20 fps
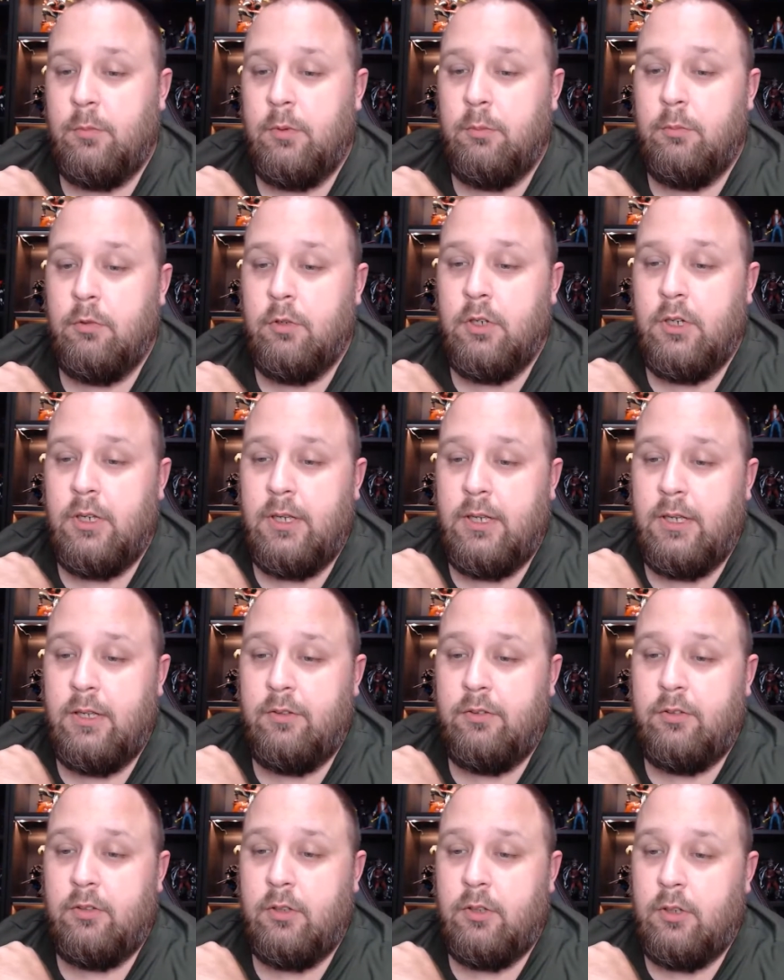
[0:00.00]
Remember,
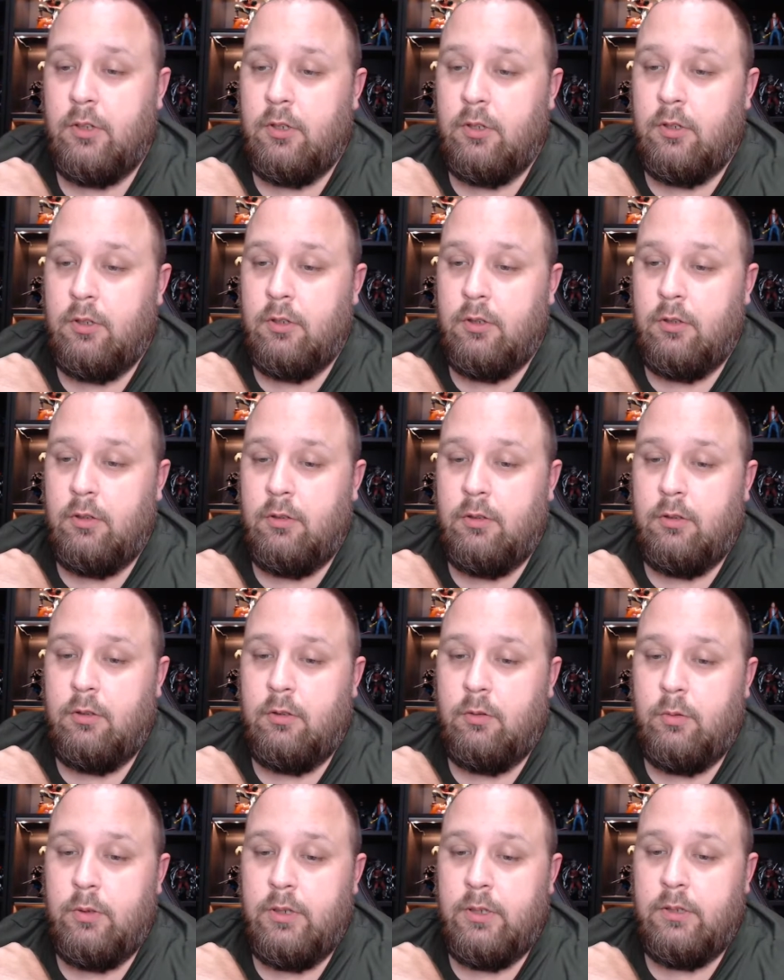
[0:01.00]
as
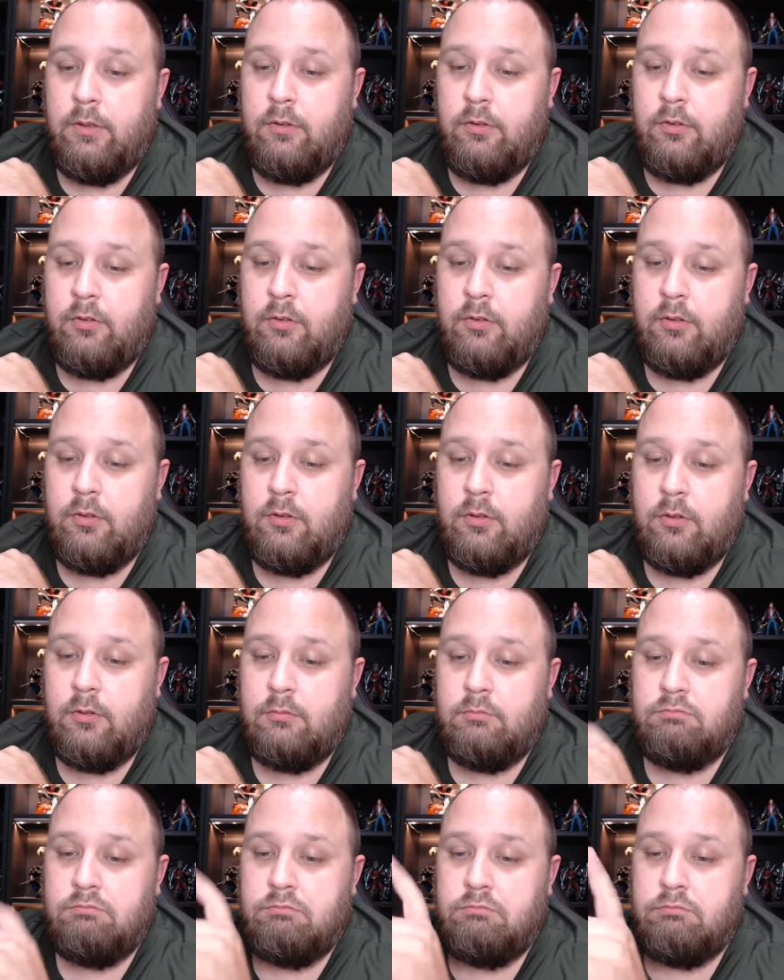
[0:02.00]
always,
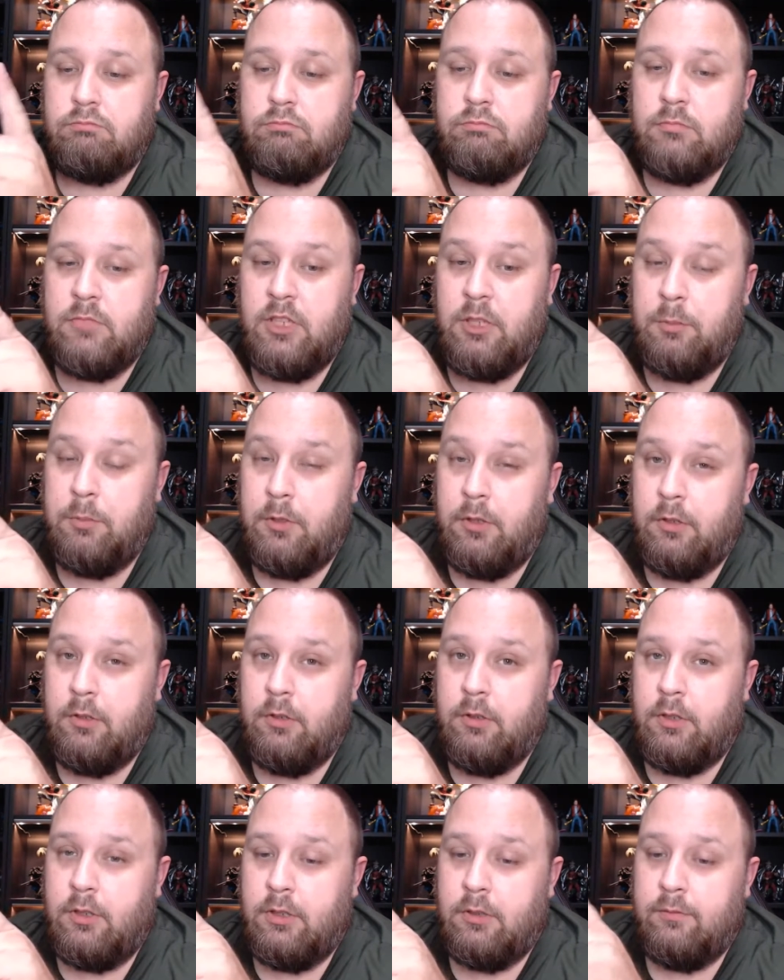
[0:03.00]
keep on
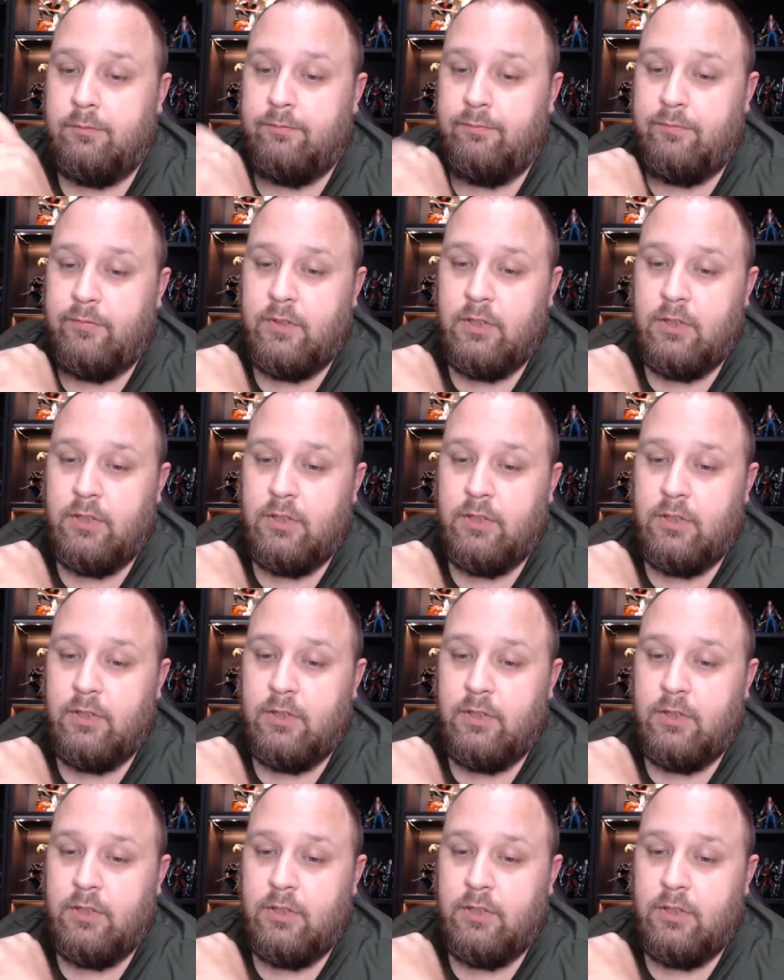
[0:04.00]
nerding